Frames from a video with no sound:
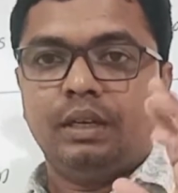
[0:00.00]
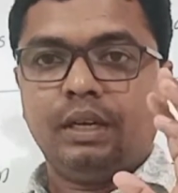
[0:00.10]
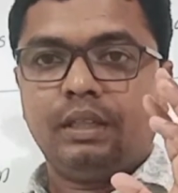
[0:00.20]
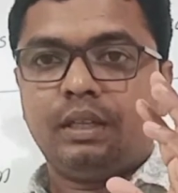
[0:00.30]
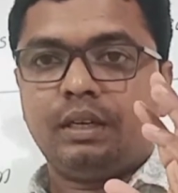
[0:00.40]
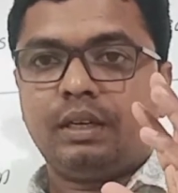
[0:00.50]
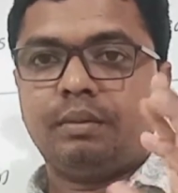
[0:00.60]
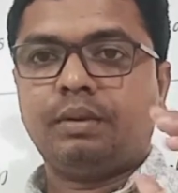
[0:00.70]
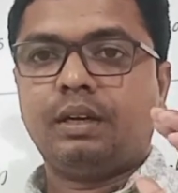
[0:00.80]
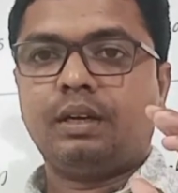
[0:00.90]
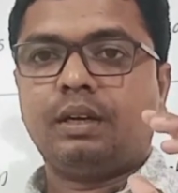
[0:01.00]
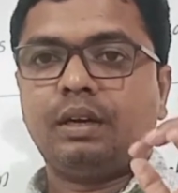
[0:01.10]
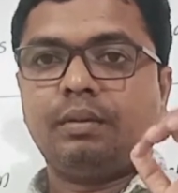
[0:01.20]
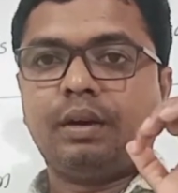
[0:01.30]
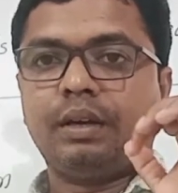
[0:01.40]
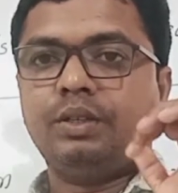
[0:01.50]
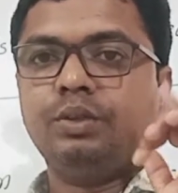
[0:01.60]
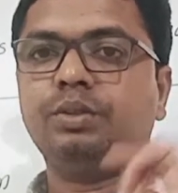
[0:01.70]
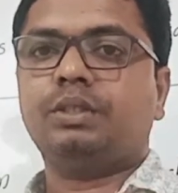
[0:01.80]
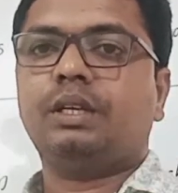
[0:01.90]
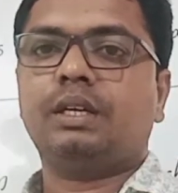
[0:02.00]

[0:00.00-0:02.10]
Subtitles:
in that tabular column I use a